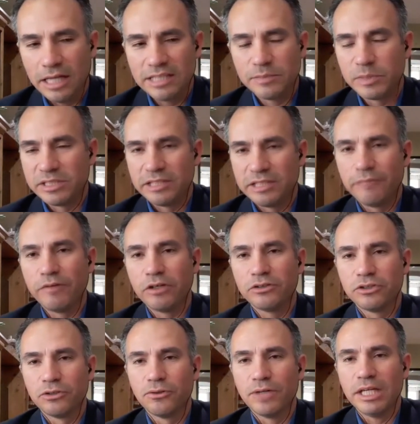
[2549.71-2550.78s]
a specific
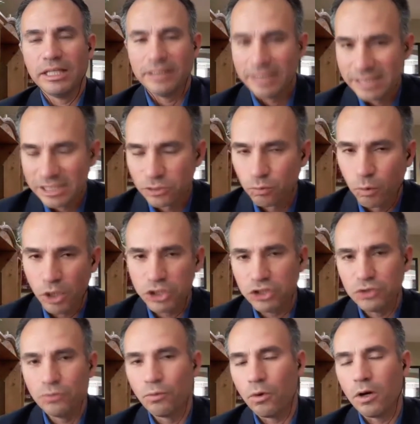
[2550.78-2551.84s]
degree and this is what
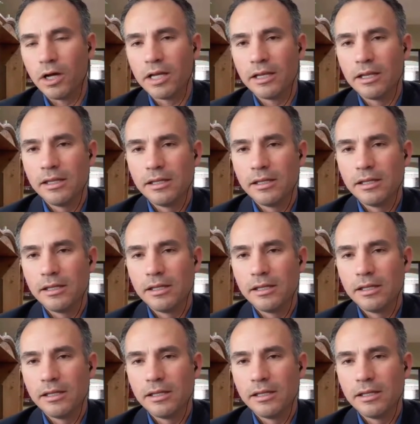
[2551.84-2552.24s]
you want,